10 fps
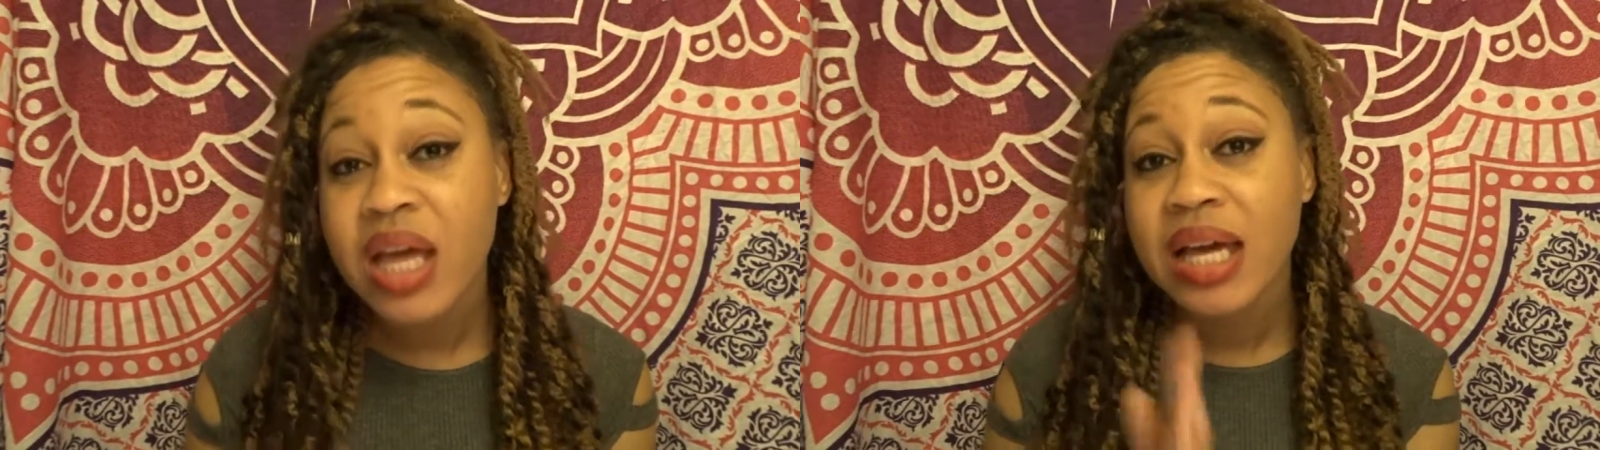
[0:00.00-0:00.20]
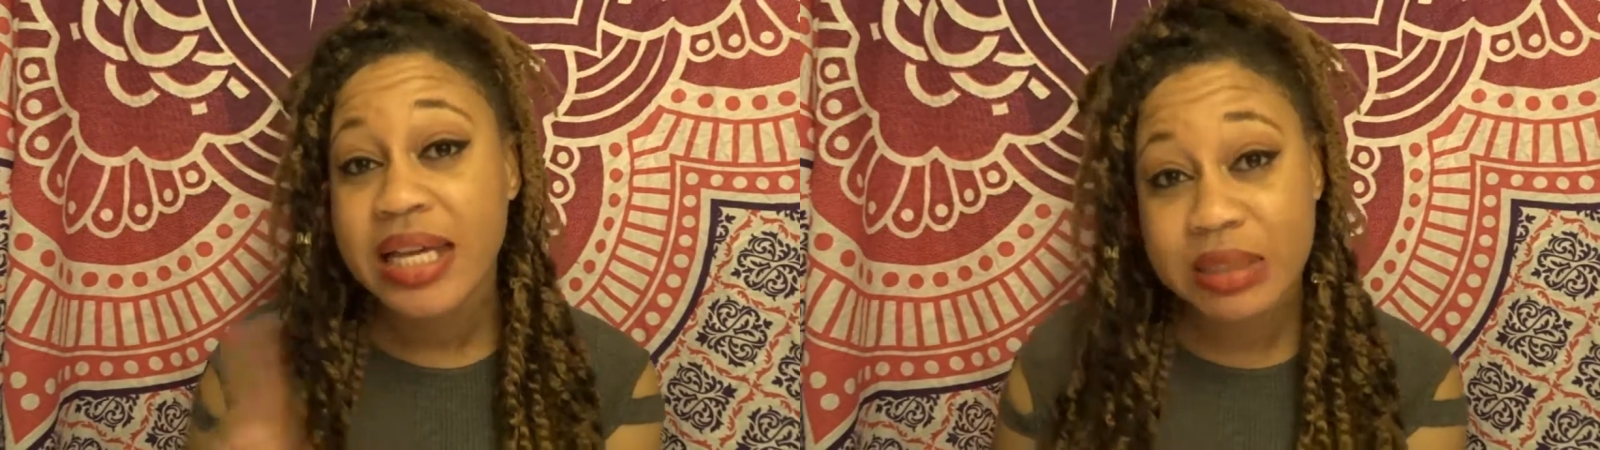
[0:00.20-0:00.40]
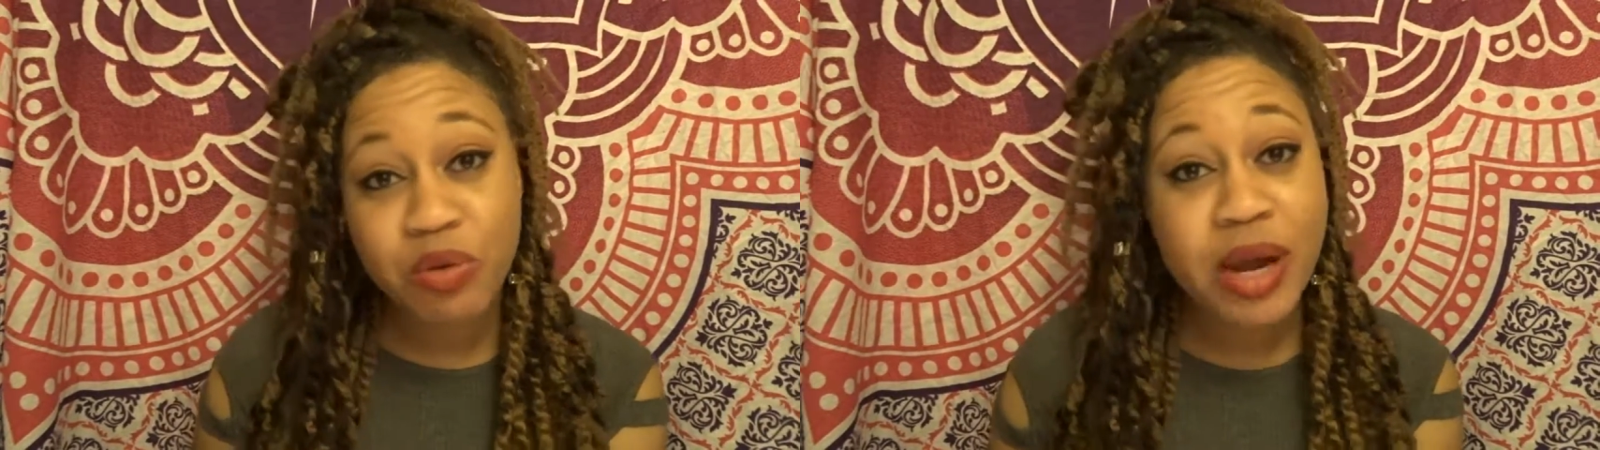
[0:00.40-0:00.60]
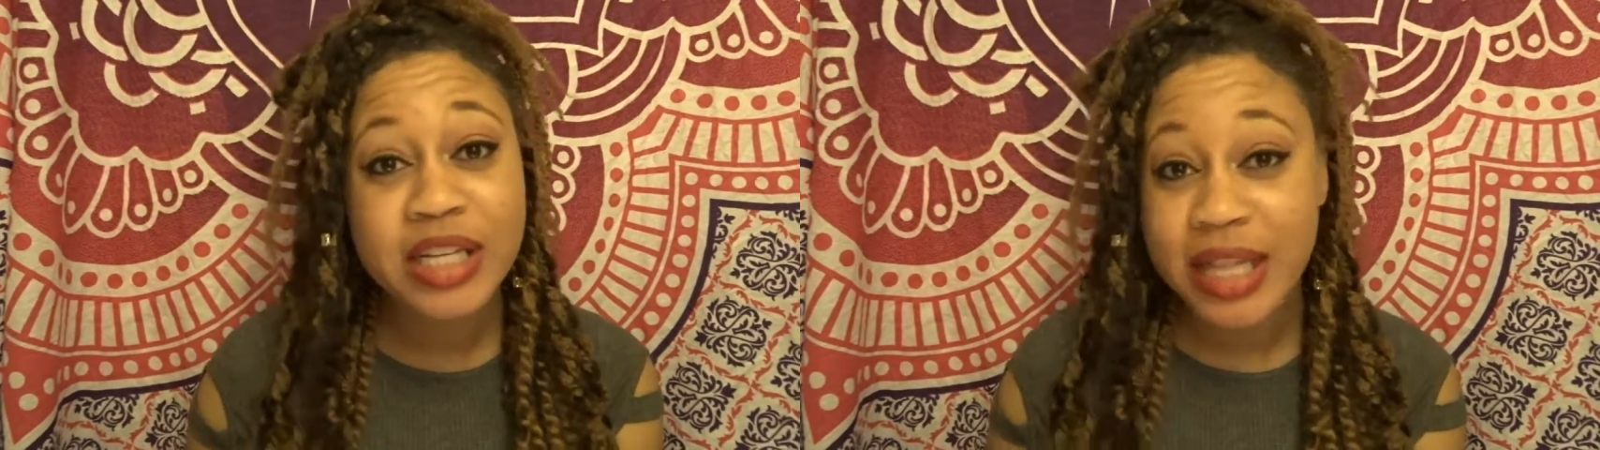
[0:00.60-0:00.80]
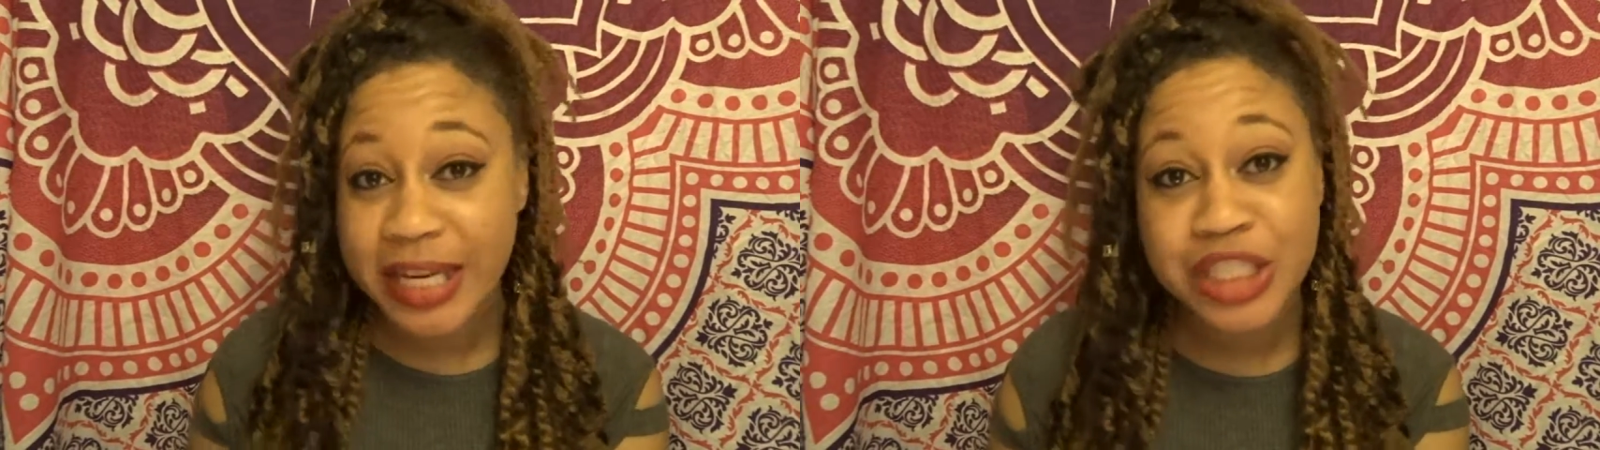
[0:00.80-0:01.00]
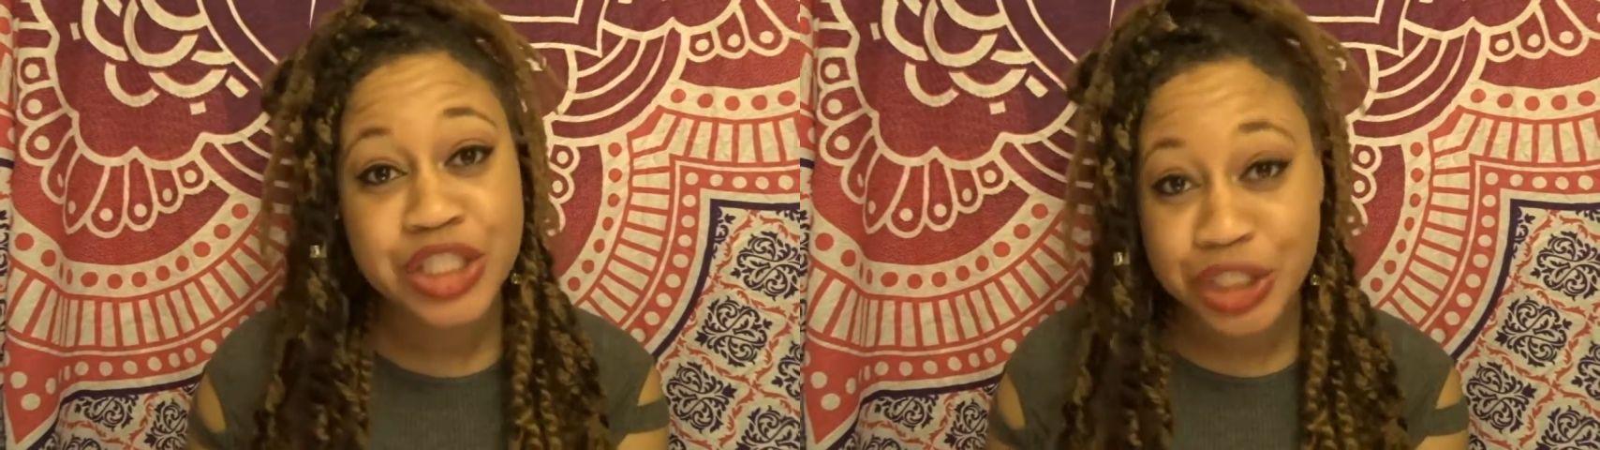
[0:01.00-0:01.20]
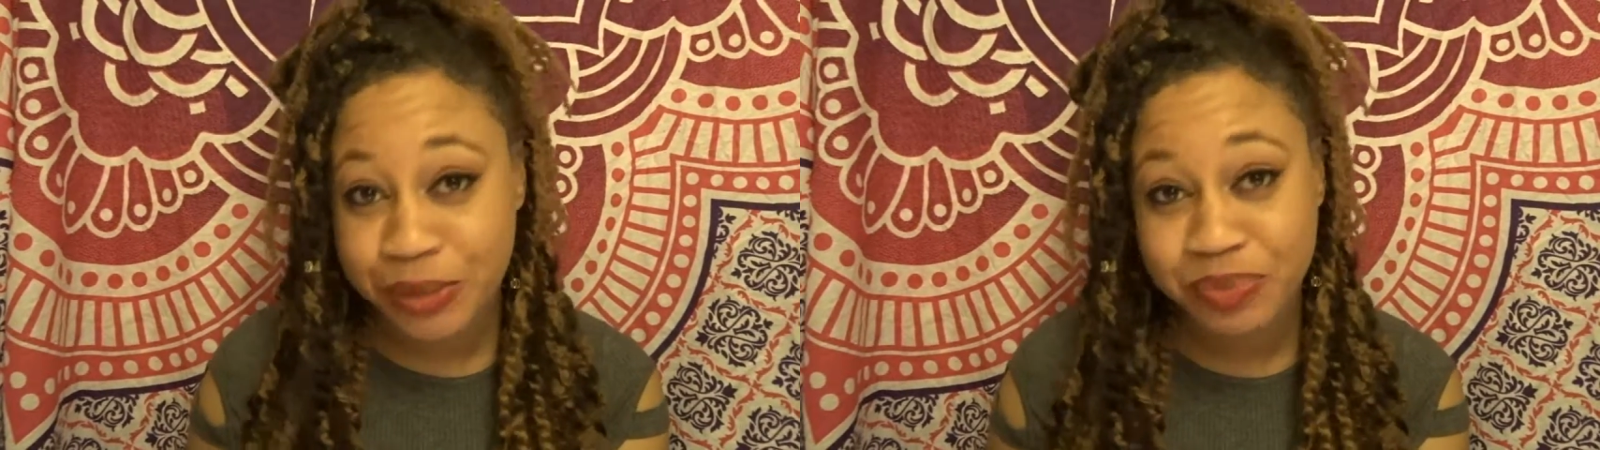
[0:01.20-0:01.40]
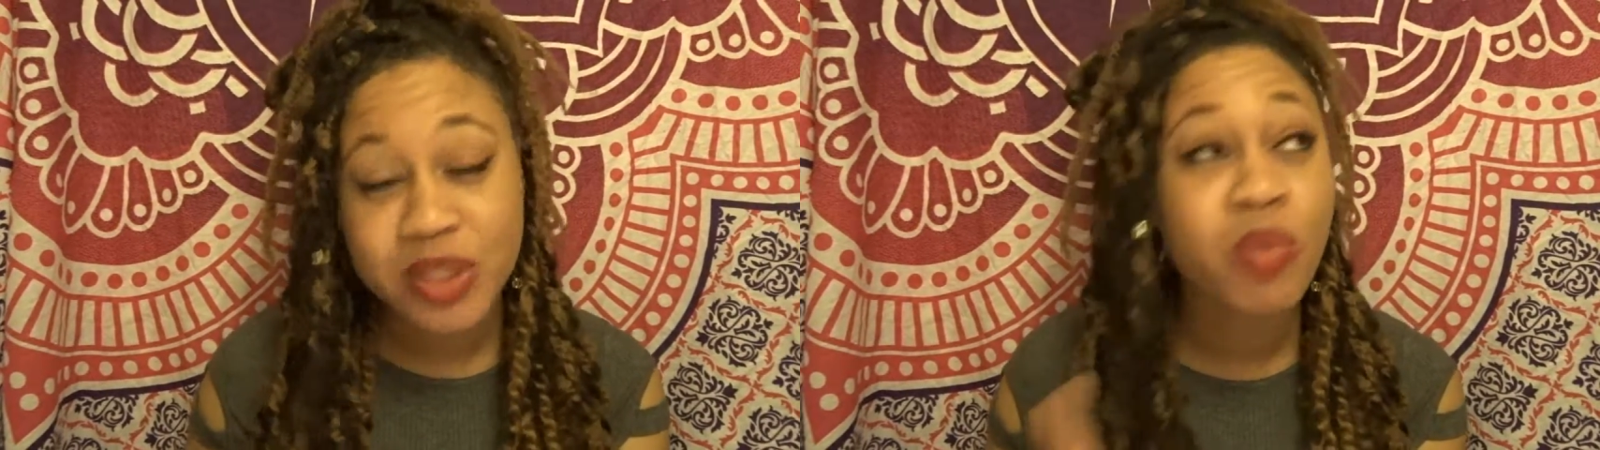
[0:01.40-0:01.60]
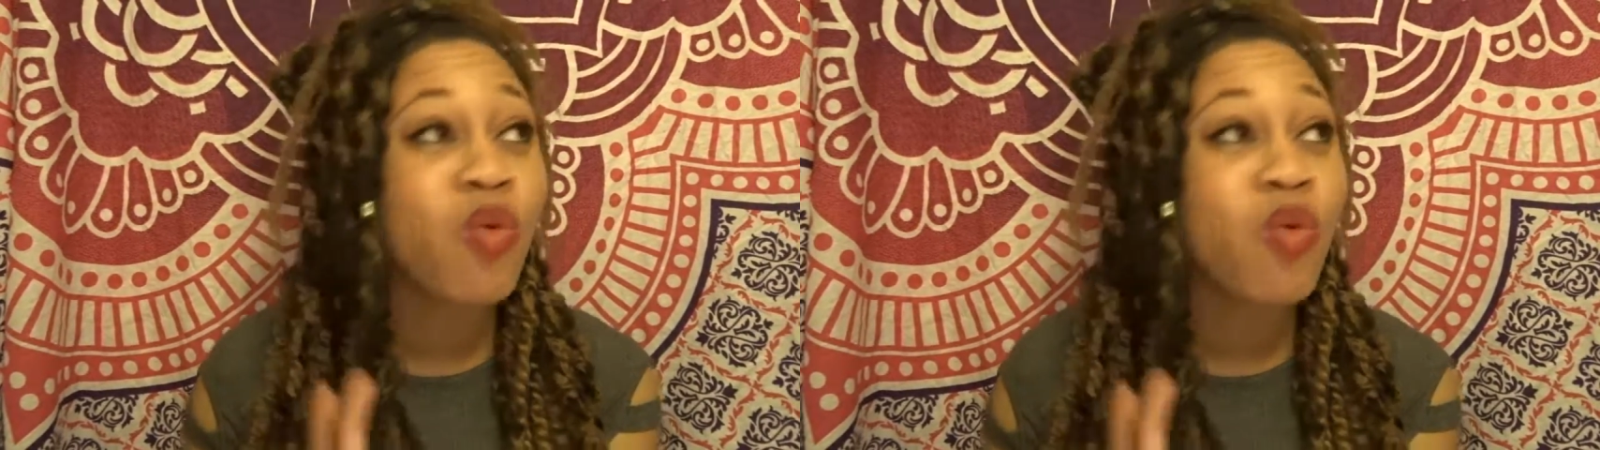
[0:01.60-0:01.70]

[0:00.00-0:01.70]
get some granulated sugar some